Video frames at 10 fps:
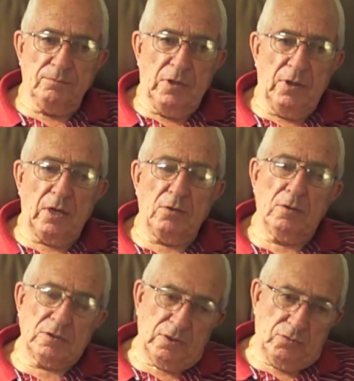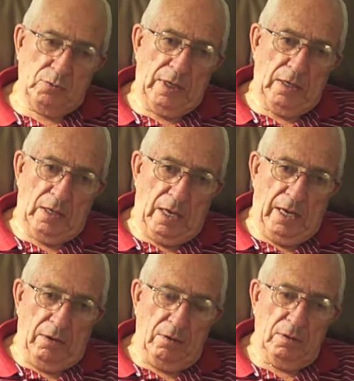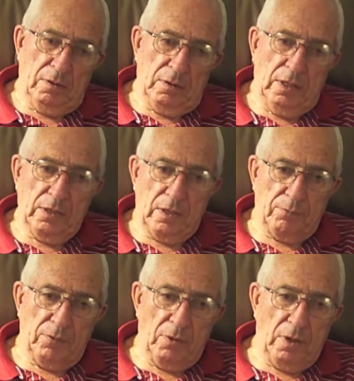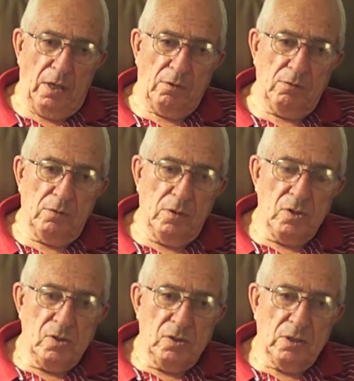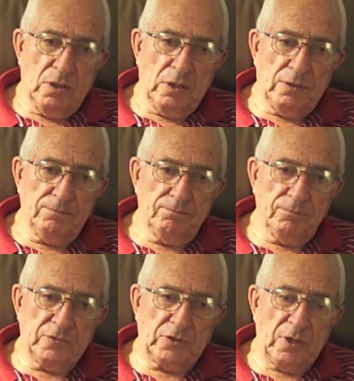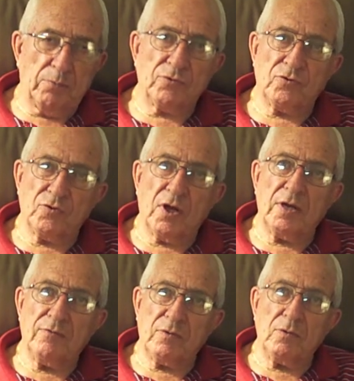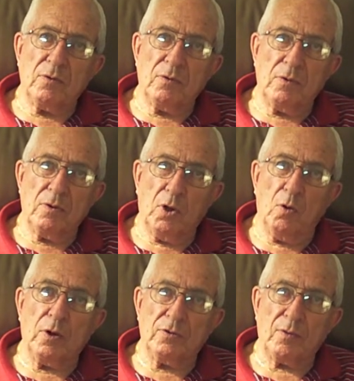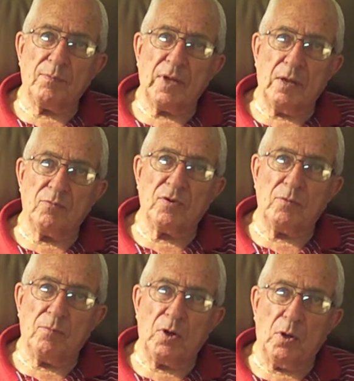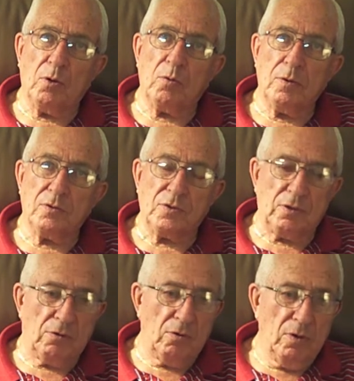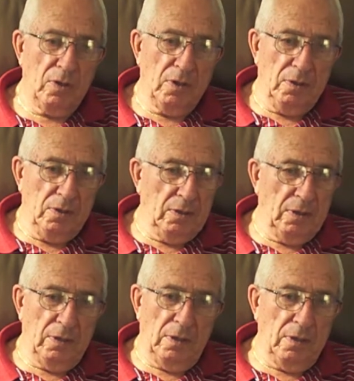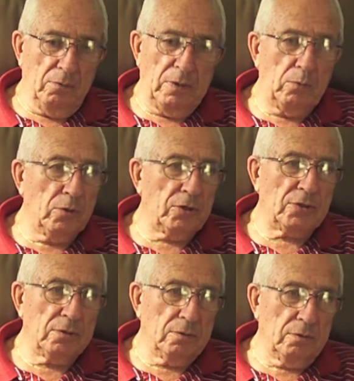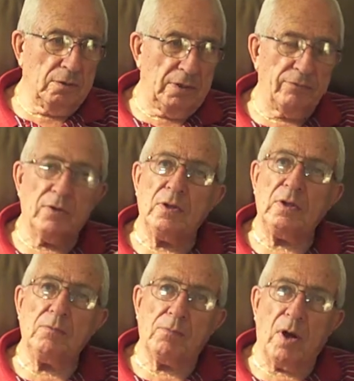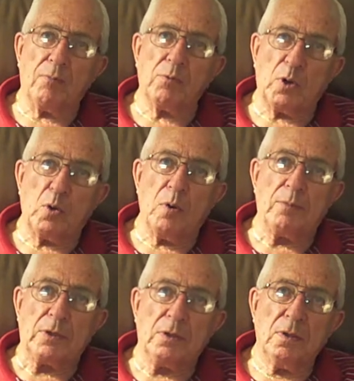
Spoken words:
And then, of course, as we got higher, heading up to the Alu, the temperatures got even lower, sometimes in below zero, and we weren't given the proper equipment,